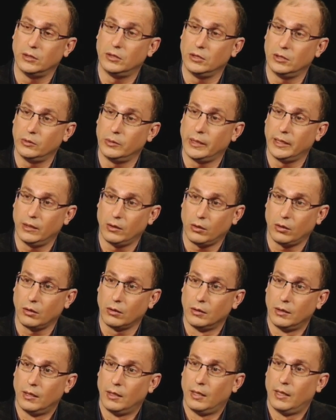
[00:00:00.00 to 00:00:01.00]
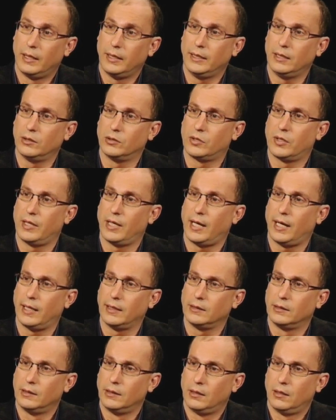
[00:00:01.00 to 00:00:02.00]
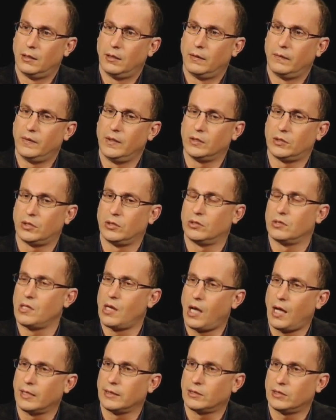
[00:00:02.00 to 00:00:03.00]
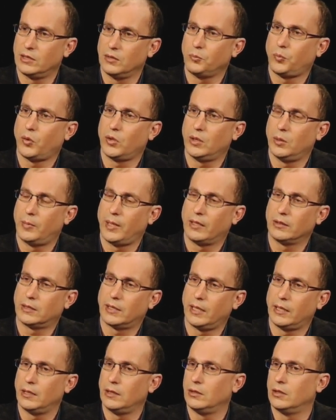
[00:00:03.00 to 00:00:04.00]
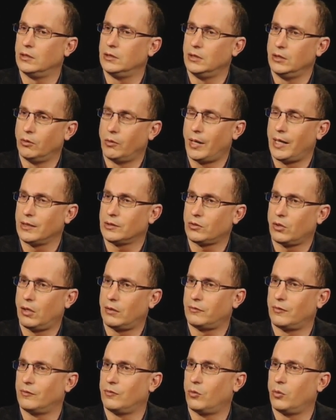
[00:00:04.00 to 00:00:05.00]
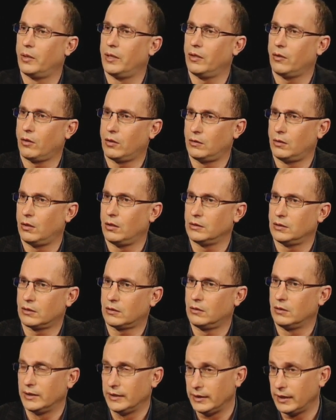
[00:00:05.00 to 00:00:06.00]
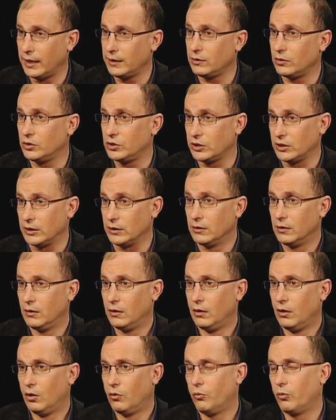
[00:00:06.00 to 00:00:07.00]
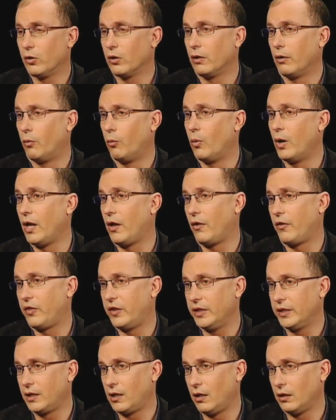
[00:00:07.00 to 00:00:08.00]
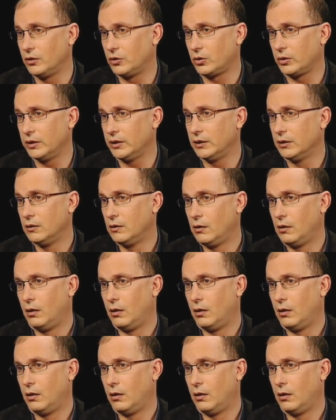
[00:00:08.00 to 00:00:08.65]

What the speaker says: to do here is that this is not simply about getting the U.S. off of oil and onto clean energy. We're a wealthy country.